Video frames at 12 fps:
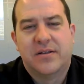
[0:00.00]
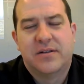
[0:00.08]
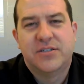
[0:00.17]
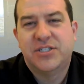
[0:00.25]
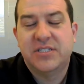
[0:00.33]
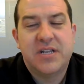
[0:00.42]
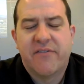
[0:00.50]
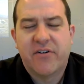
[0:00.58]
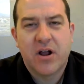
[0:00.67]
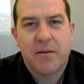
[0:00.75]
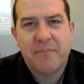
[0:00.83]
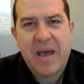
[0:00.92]
she's never
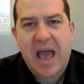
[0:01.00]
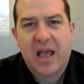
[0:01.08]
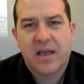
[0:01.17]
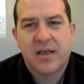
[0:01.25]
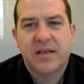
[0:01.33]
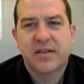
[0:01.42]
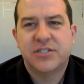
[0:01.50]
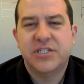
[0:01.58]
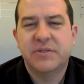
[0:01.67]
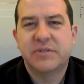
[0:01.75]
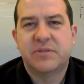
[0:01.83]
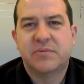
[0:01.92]
gone back because she
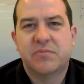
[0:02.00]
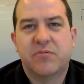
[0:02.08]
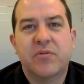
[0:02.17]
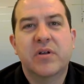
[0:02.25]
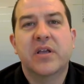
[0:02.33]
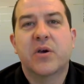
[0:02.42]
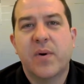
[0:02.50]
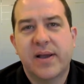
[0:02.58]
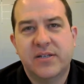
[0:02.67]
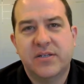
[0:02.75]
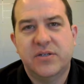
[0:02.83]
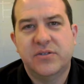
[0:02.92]
was really
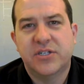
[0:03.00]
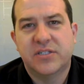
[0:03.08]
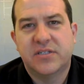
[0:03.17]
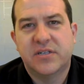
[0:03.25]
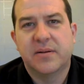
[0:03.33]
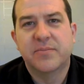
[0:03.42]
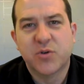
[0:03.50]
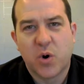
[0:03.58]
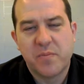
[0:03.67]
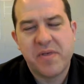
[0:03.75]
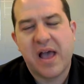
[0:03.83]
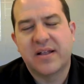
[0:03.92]
quick to just
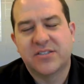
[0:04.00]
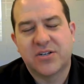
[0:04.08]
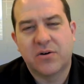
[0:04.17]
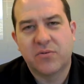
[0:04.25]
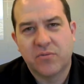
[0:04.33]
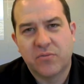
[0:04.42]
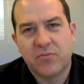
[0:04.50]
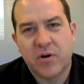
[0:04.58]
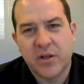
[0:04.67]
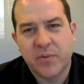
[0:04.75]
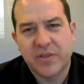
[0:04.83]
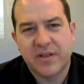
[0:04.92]
absorb that and start
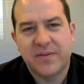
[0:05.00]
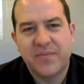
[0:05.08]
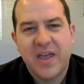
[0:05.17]
running with it.